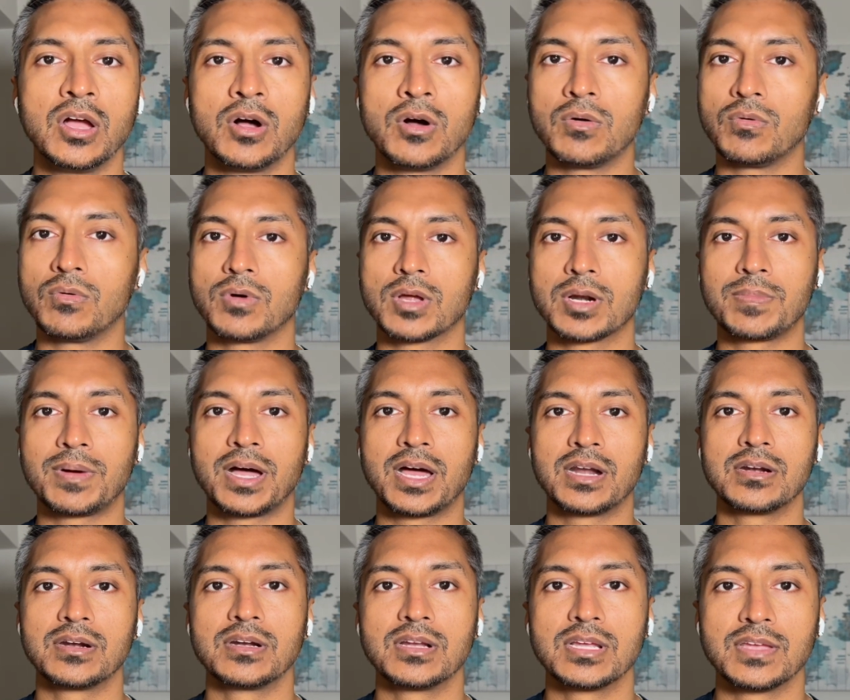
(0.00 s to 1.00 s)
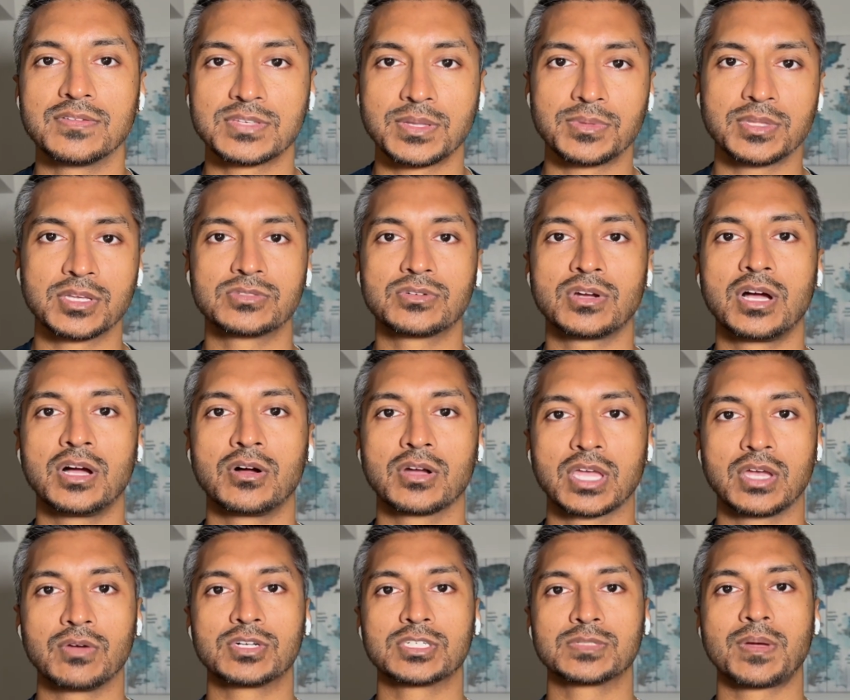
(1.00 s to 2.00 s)
What about if something's wrong? Okay,
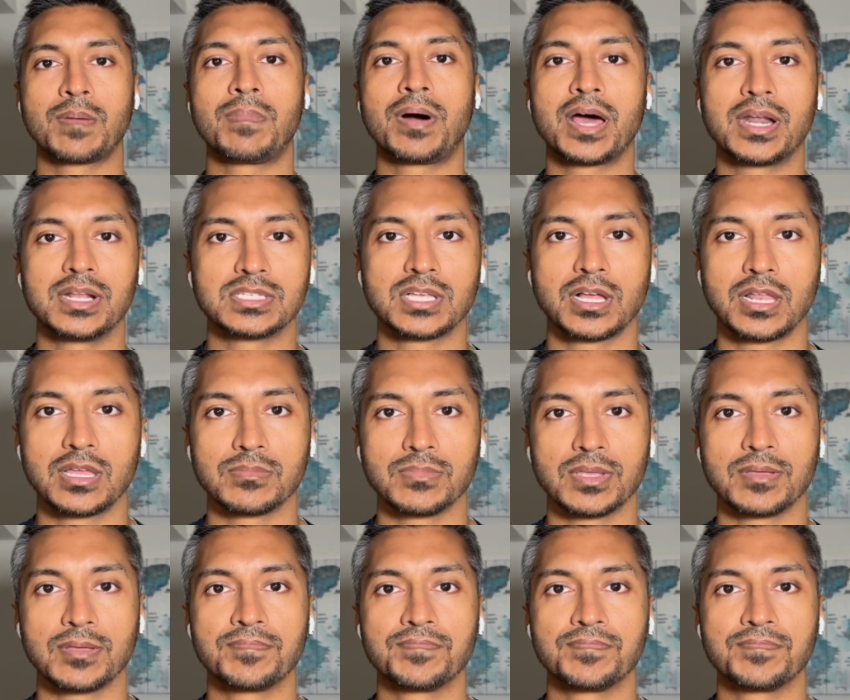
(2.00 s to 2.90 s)
what is my body telling me?